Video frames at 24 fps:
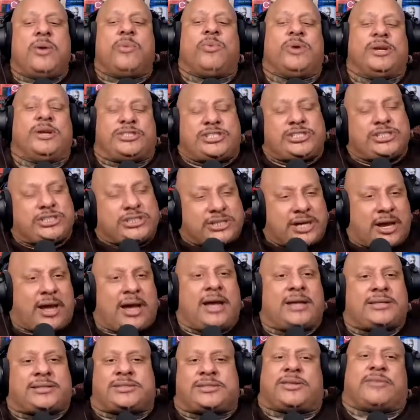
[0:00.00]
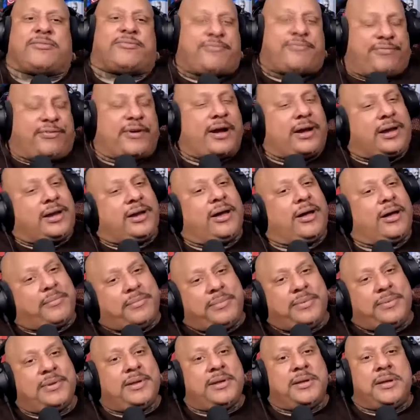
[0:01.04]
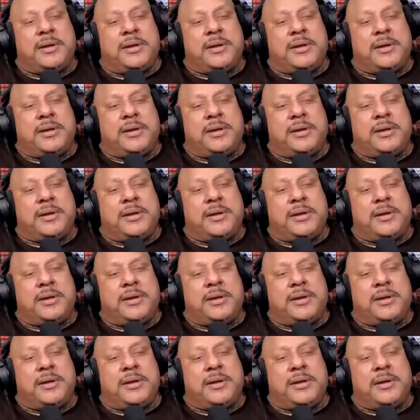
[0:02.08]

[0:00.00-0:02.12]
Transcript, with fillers: would shut the fuck up.